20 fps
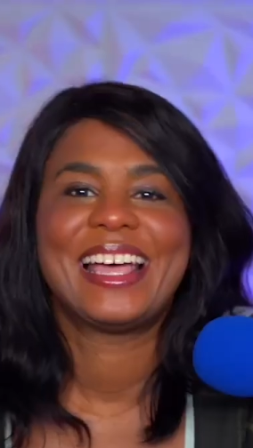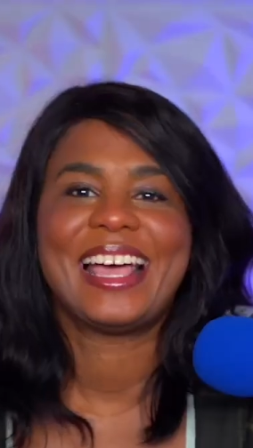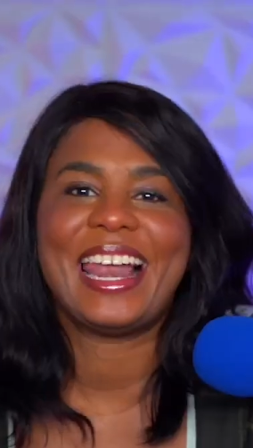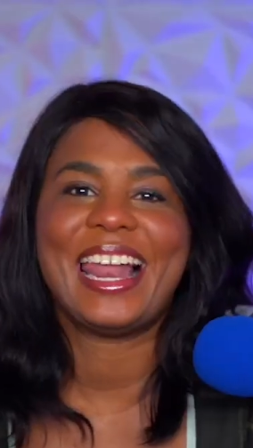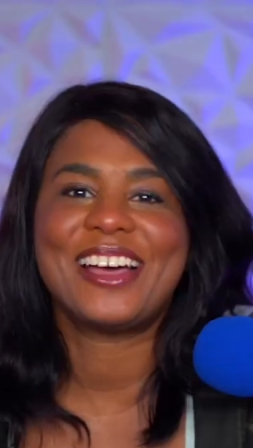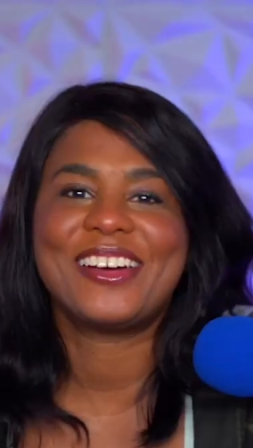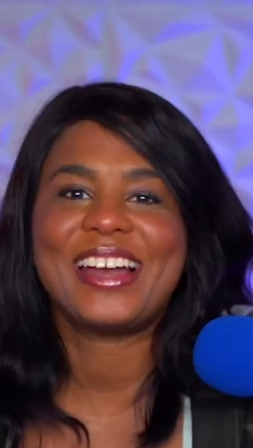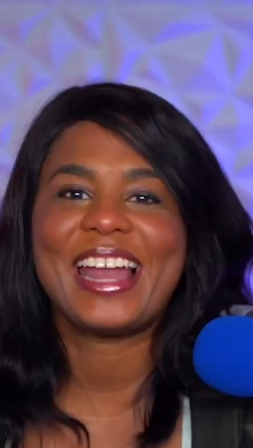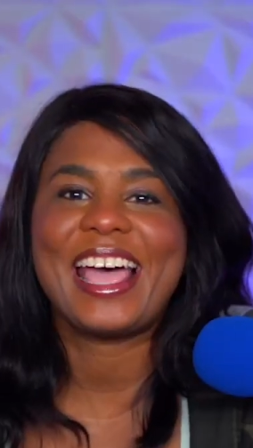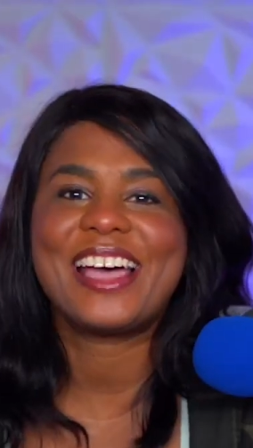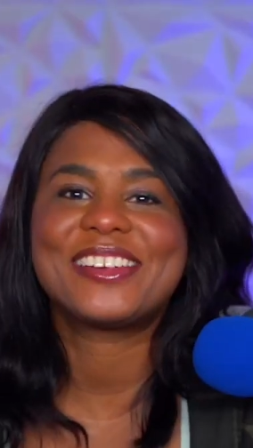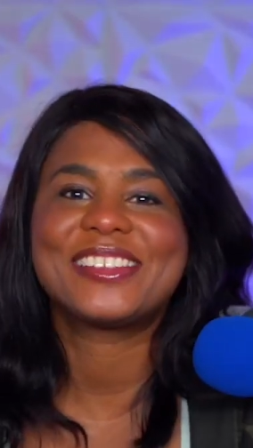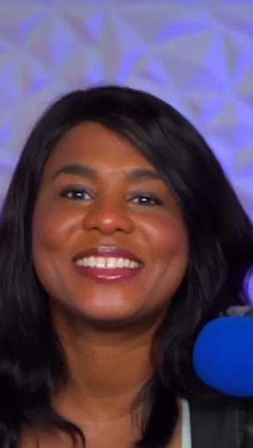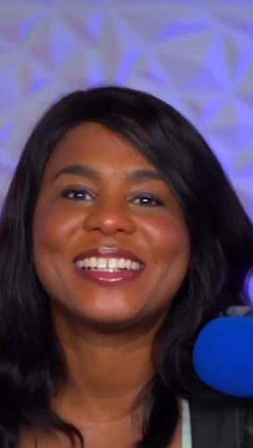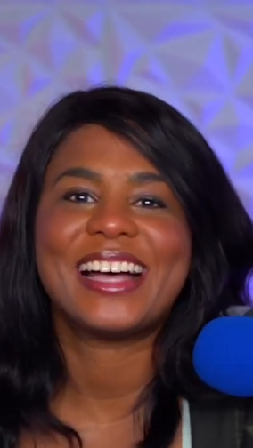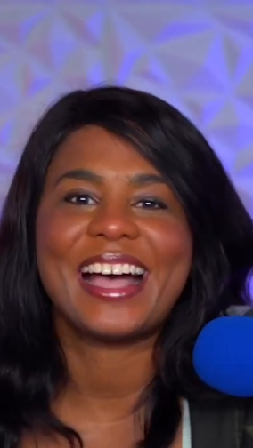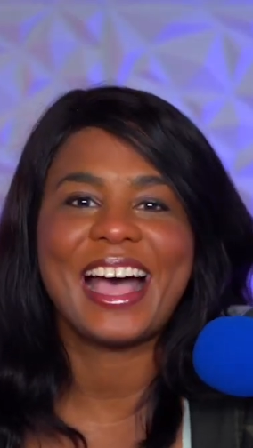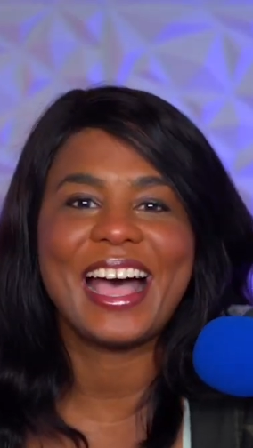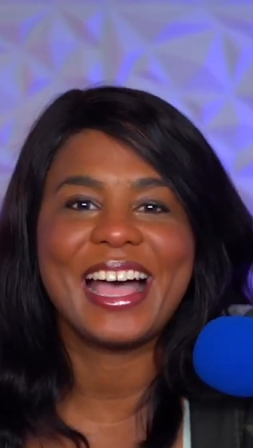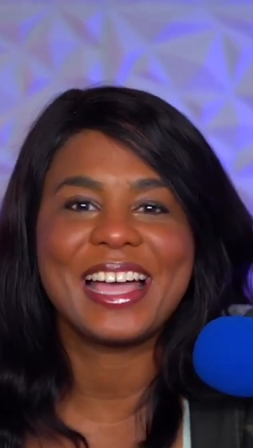Hello, hello.
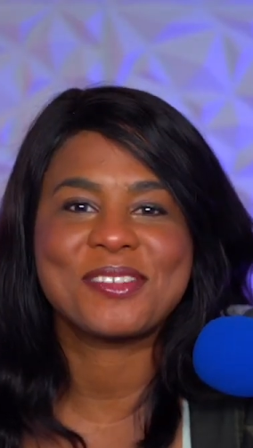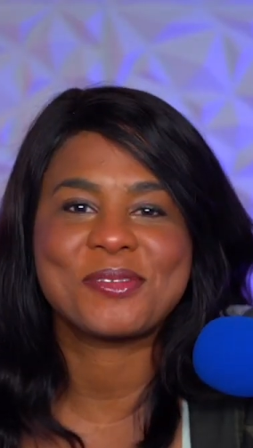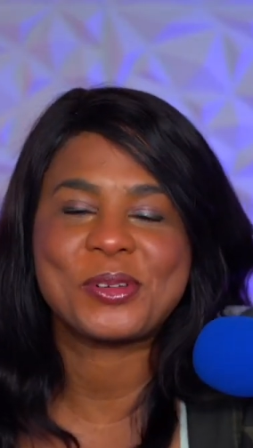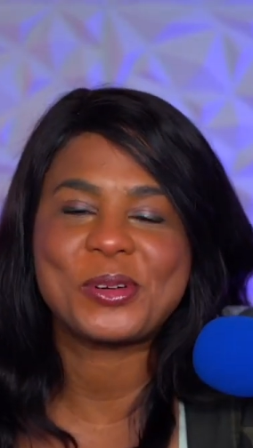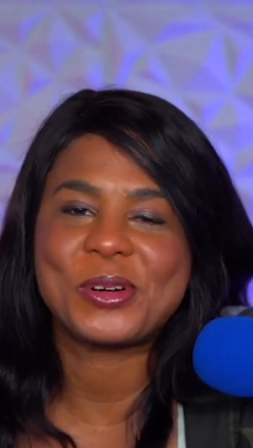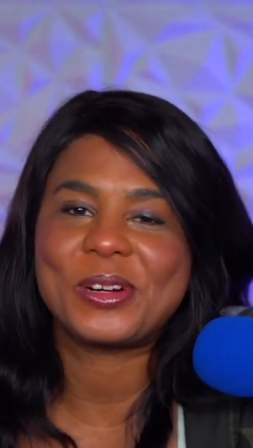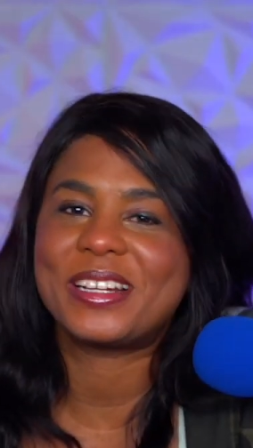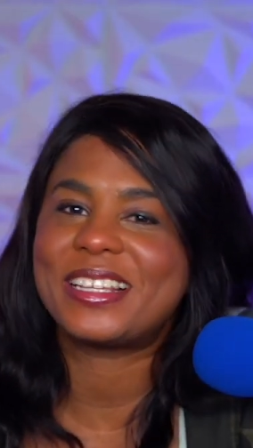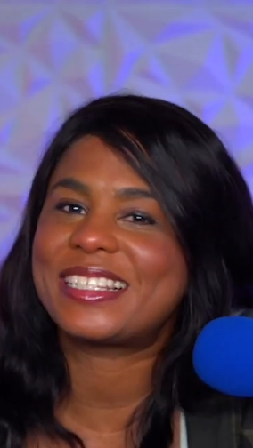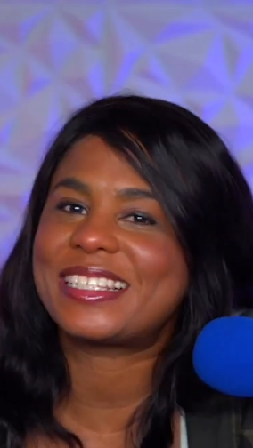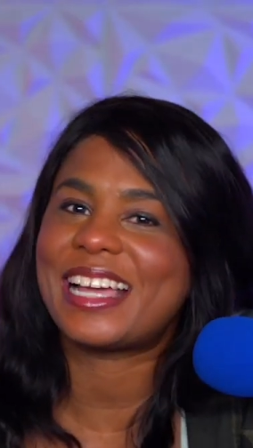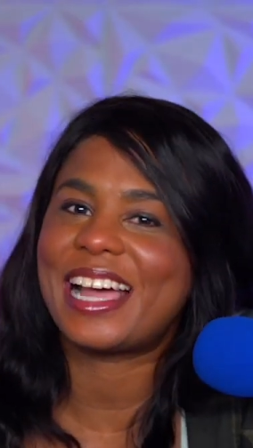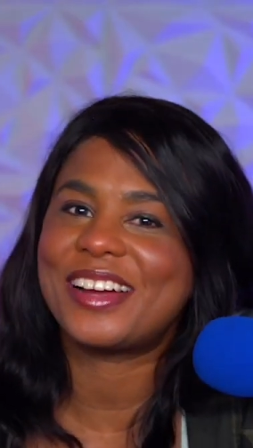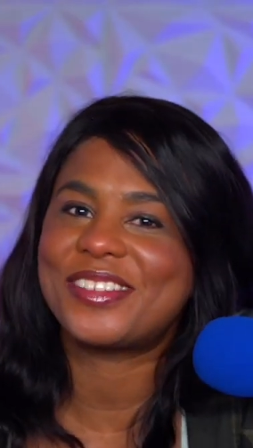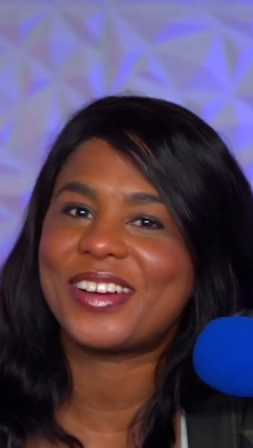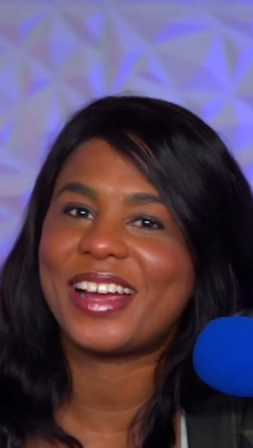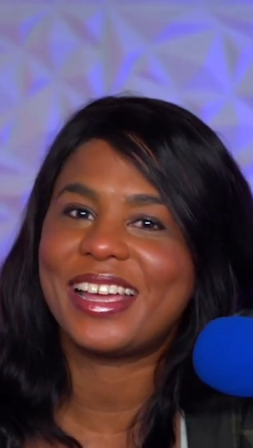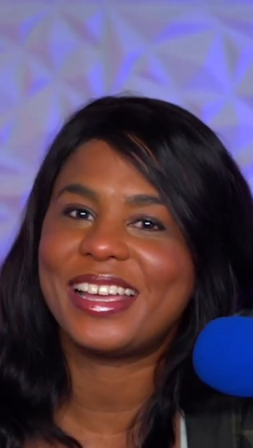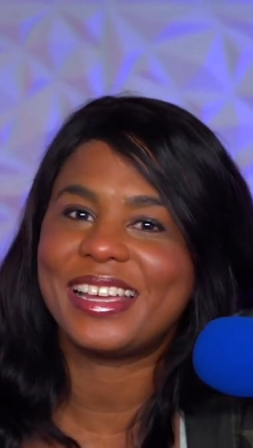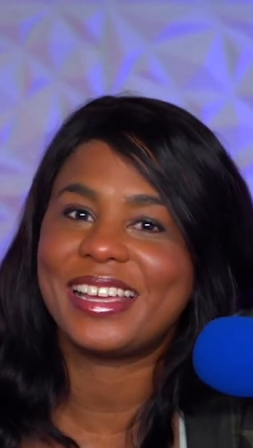I'm Courtney Scott
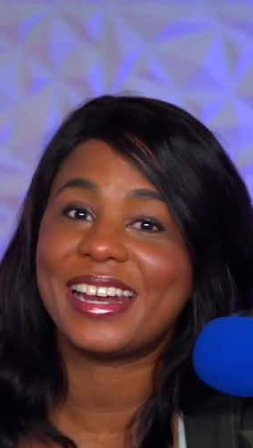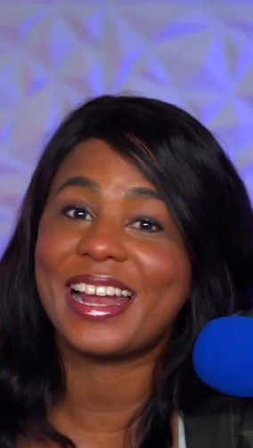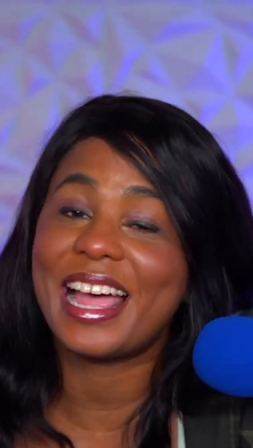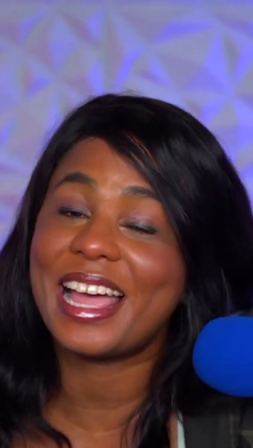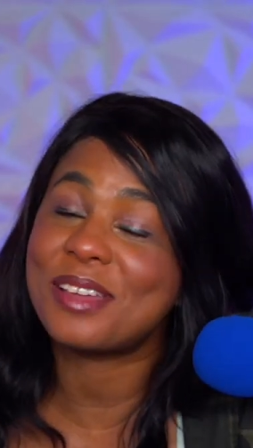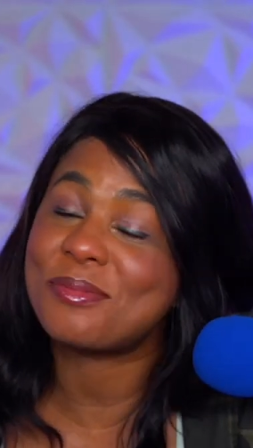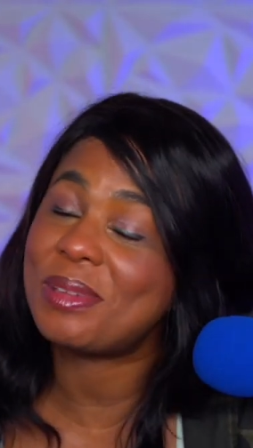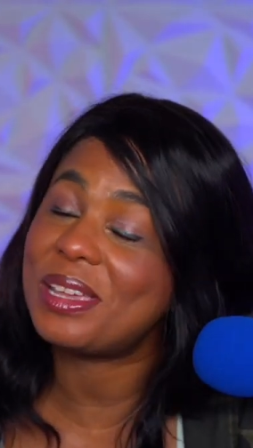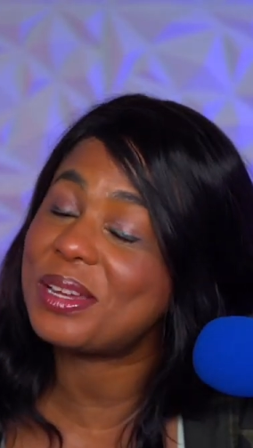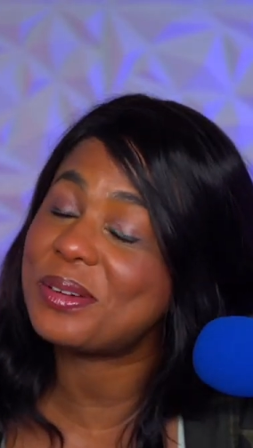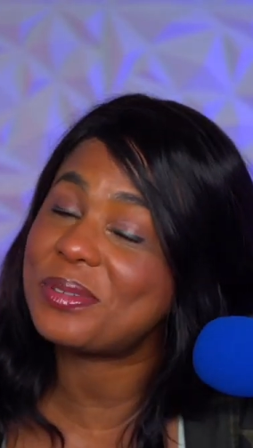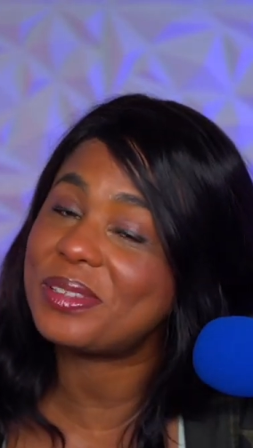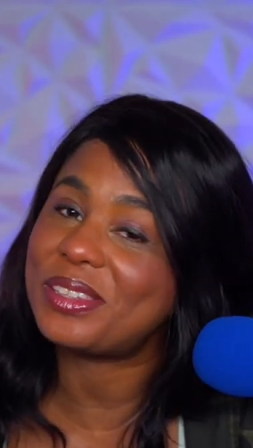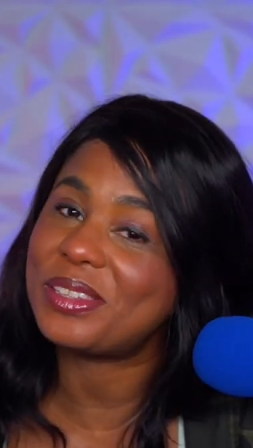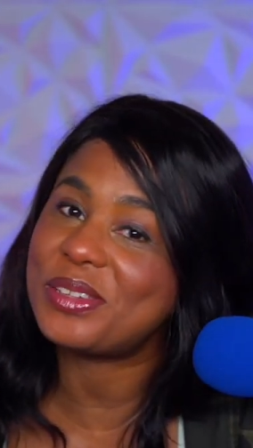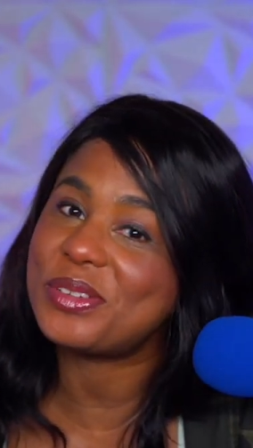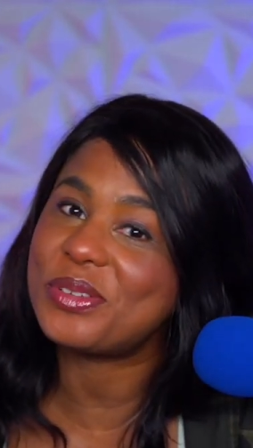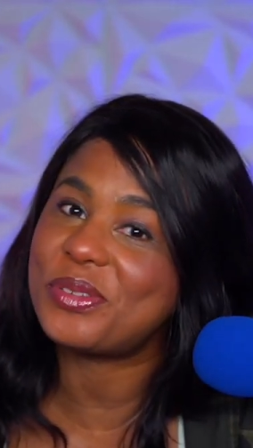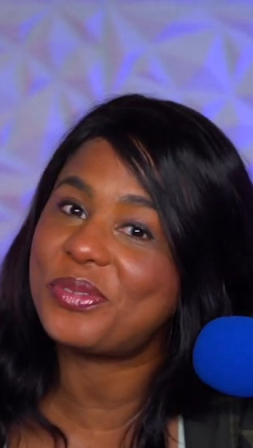Wright, and I'm here with you